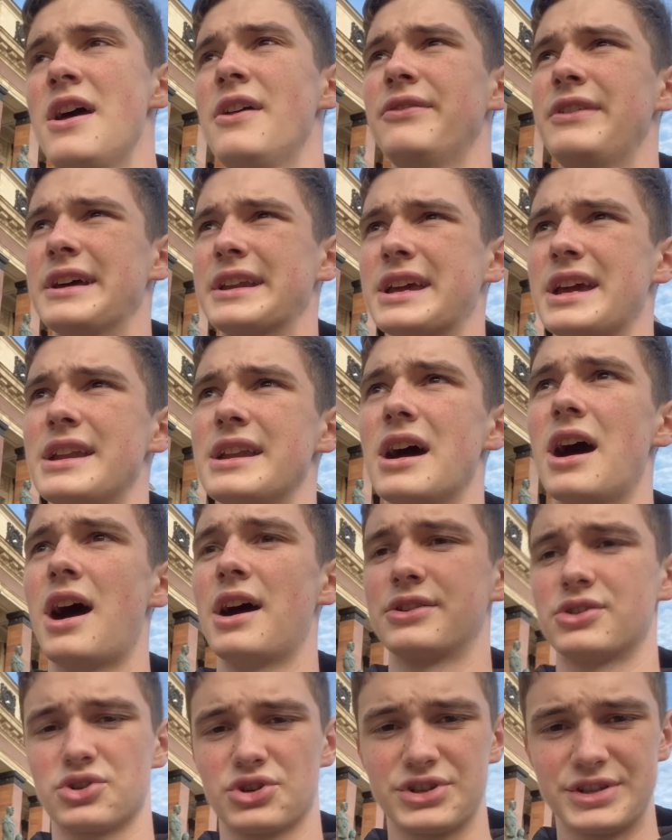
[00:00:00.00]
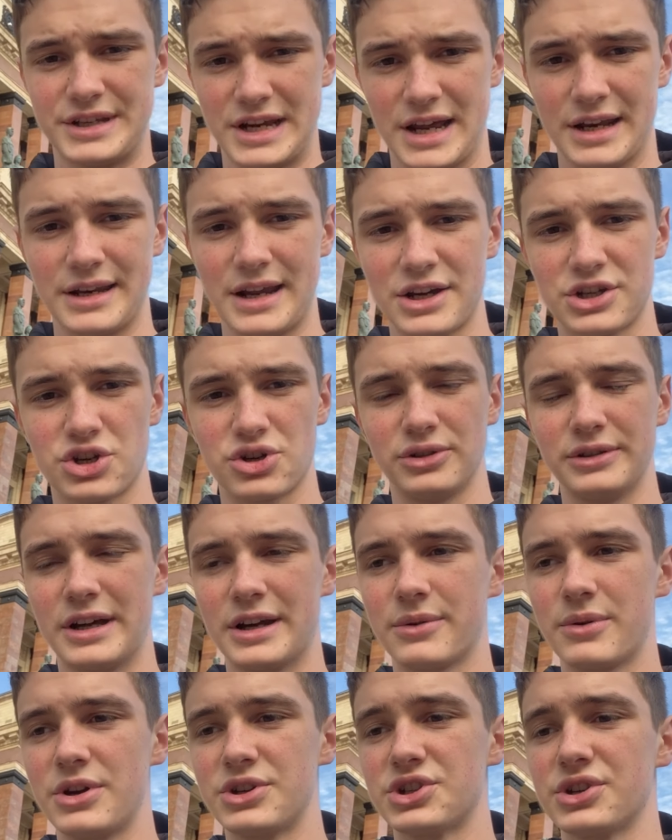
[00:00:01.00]
that can understand natural
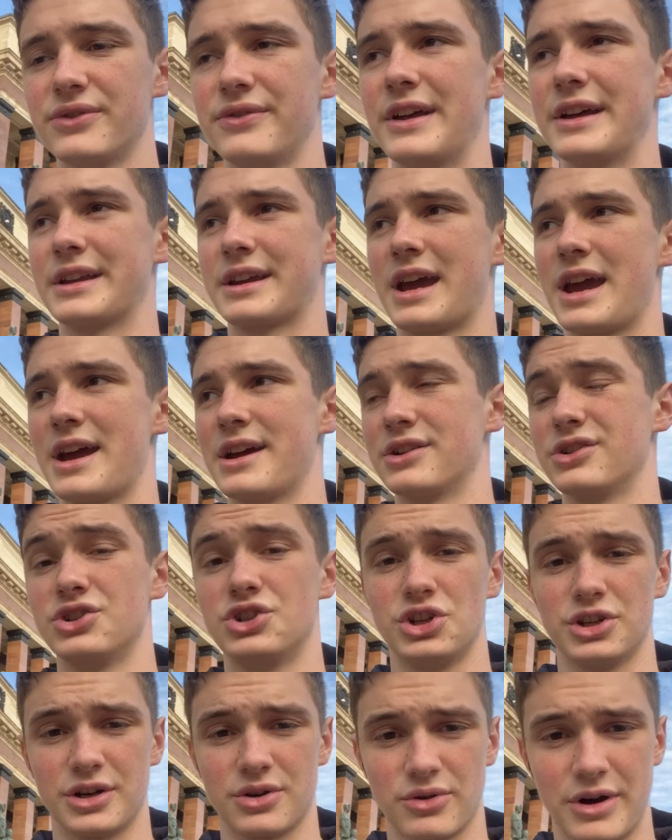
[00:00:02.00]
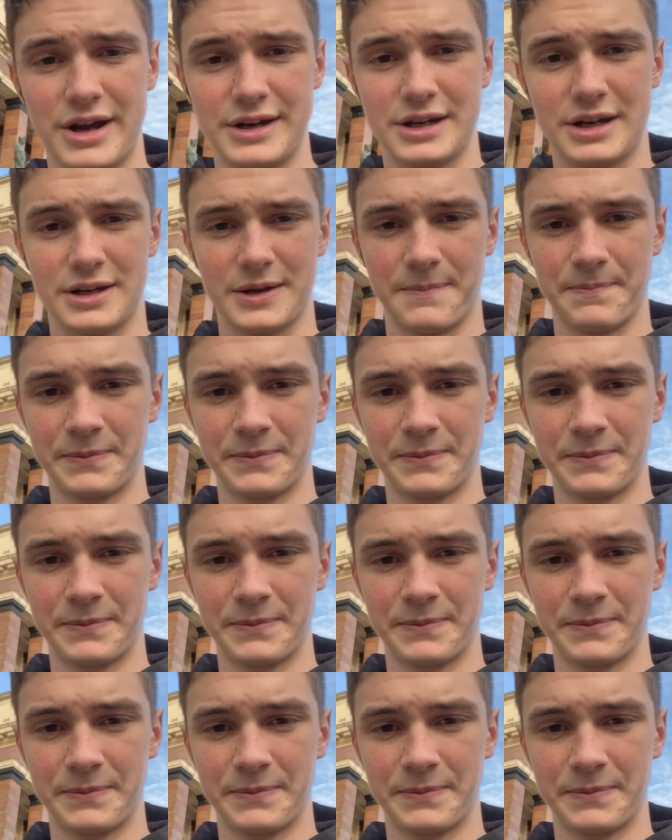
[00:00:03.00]
language, that can generate it.